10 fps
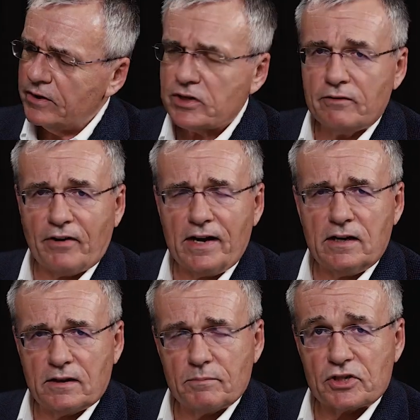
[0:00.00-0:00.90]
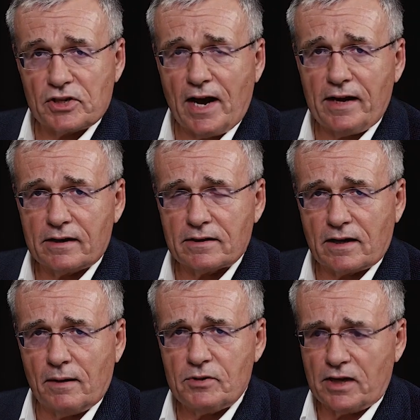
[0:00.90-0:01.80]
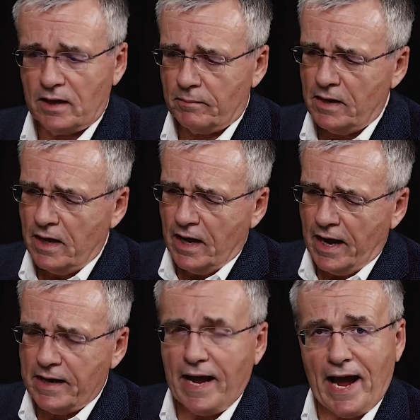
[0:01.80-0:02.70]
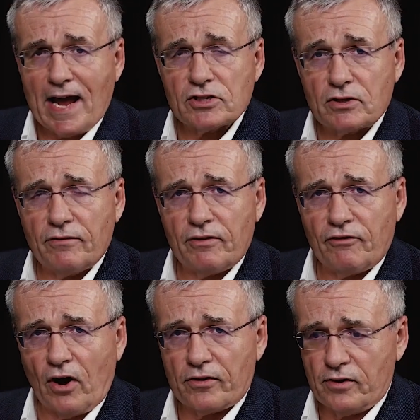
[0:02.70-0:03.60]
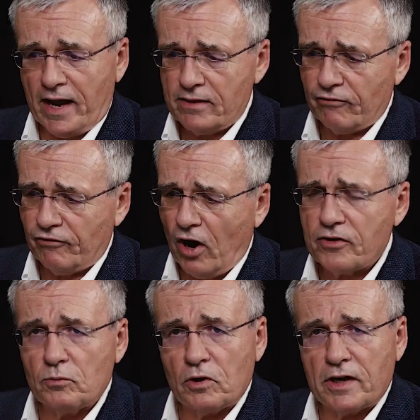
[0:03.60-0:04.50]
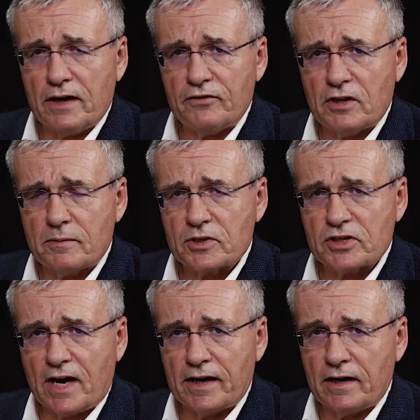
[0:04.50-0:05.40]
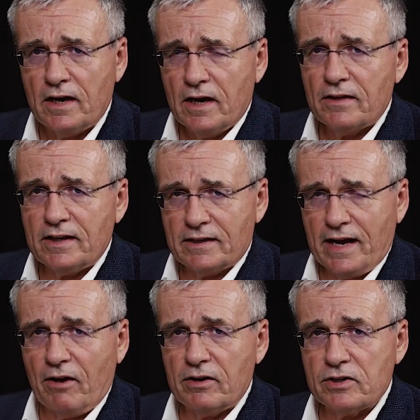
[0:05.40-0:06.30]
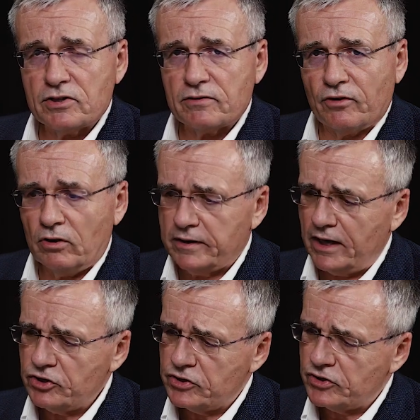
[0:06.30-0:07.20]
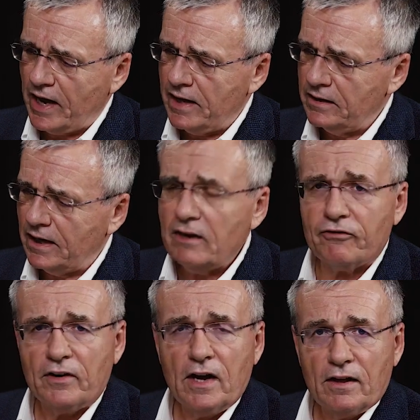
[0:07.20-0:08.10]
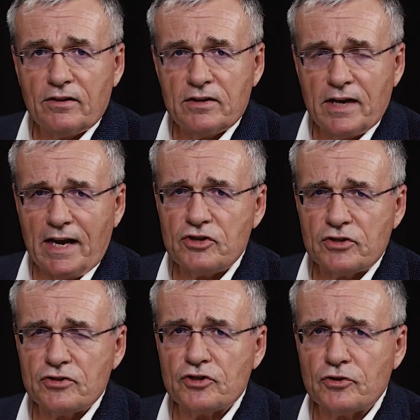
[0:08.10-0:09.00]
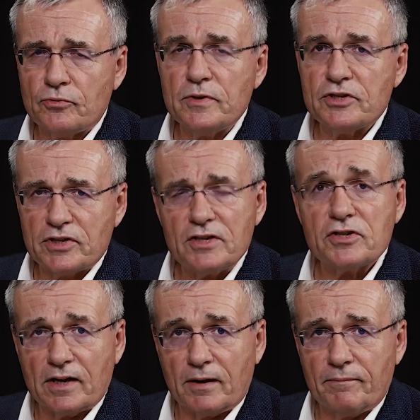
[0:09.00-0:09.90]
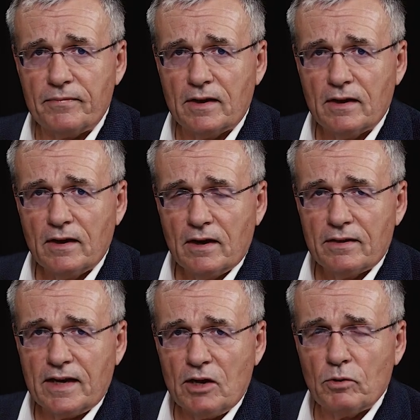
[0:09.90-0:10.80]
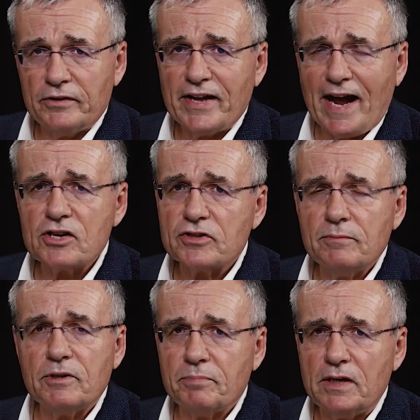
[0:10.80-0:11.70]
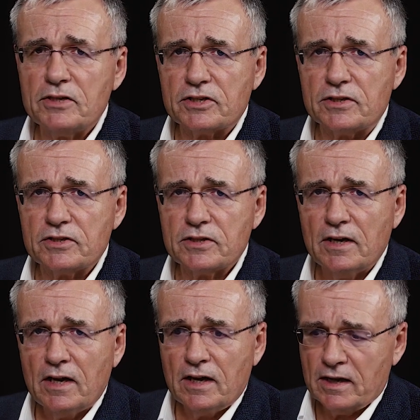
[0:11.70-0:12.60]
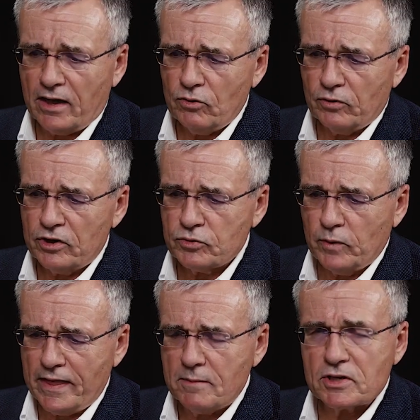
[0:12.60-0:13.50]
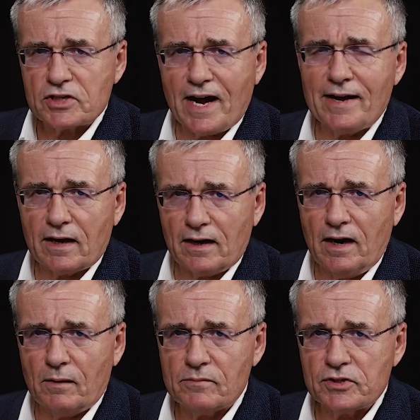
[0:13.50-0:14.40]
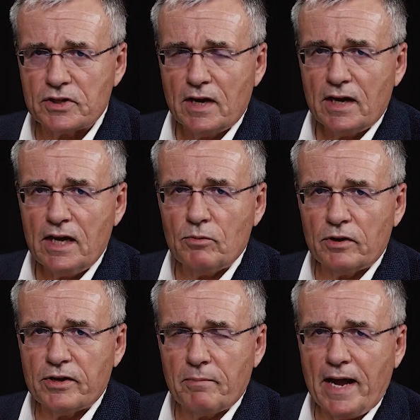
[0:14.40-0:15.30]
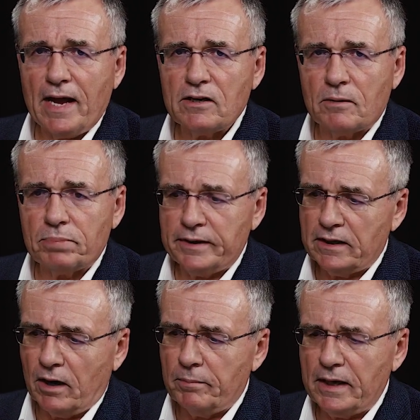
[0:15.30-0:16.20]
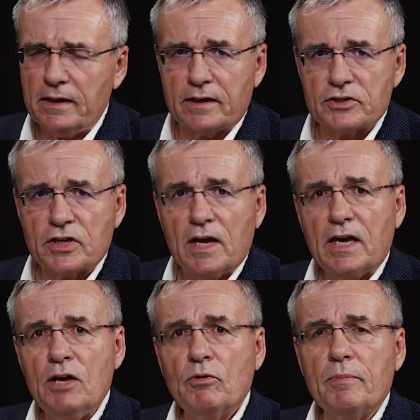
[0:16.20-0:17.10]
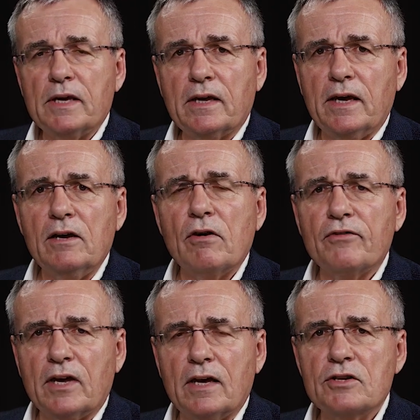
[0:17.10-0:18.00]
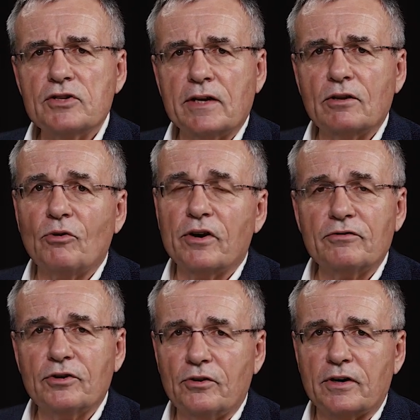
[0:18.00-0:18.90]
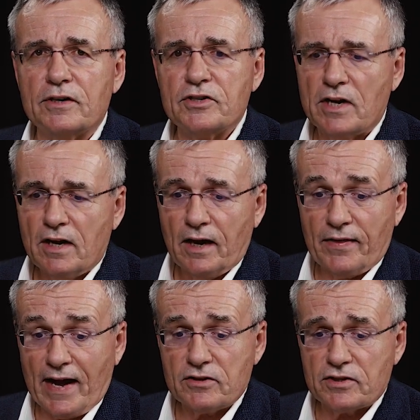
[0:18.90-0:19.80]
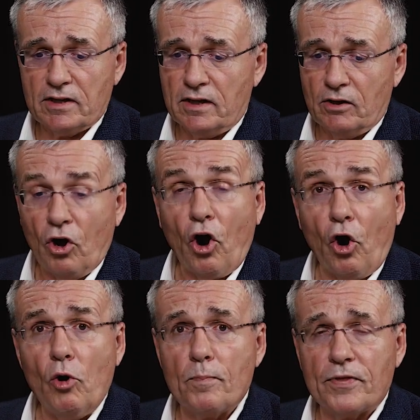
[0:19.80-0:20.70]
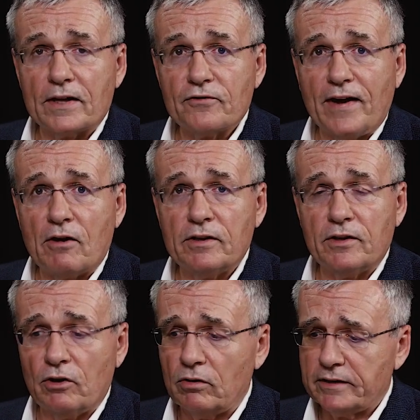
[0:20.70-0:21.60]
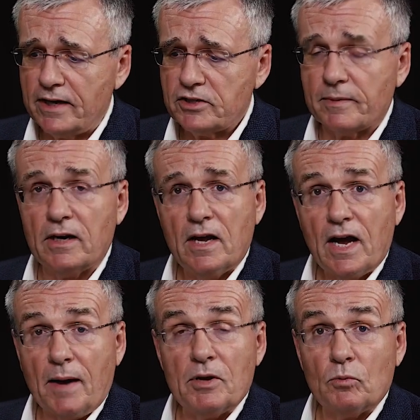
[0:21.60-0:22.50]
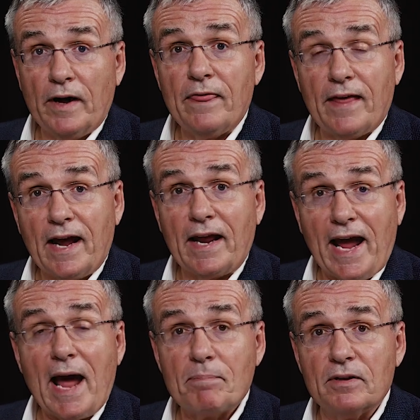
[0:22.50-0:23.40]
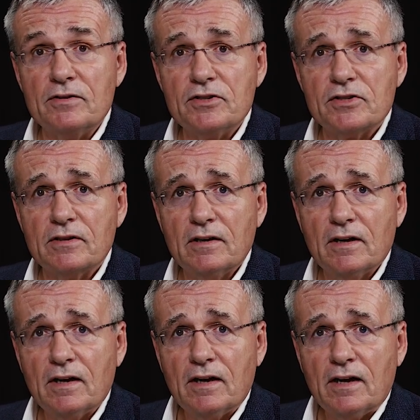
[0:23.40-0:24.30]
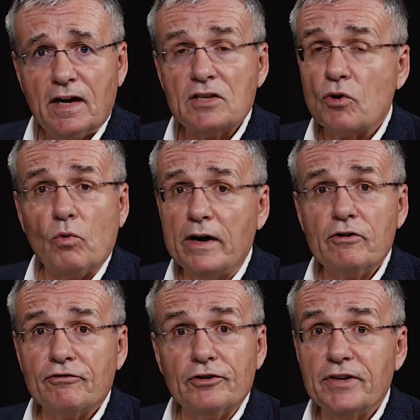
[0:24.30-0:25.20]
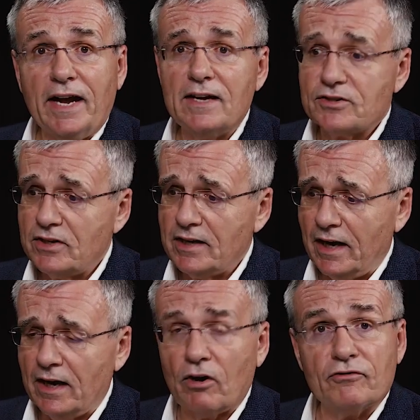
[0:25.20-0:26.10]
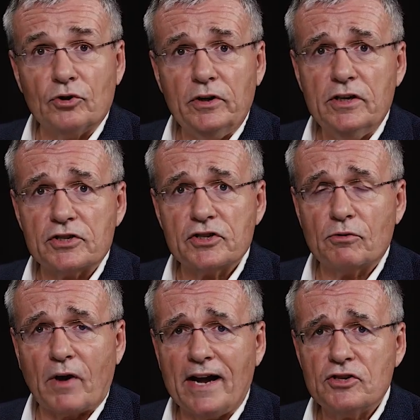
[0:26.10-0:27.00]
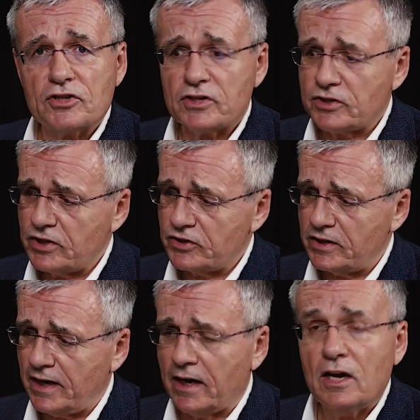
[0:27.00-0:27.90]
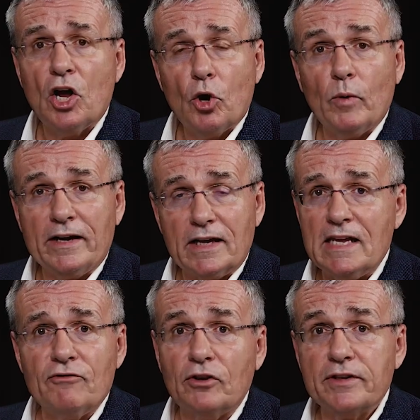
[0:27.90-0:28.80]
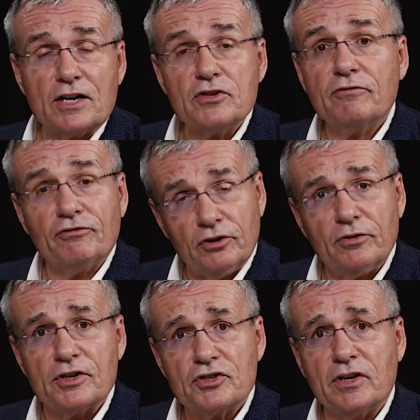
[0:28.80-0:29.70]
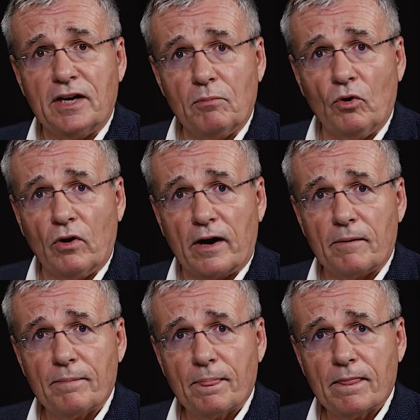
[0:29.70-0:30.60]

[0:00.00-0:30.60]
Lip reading: is inviting the Messiah to come to him and to ask of the Father, and the Father will give to the Messiah the inheritance of all nations. And if the nations should resist him, then he will dash them to pieces. In other words, when the Messiah comes, he will demand complete obedience. He will King of kings and Lord of lords. And that's the hope that's found in the Old Testament. I mean, when that happens, It's a wonderful day. It's a day of goodness and righteousness. It's a day when evil doesn't flourish anymore.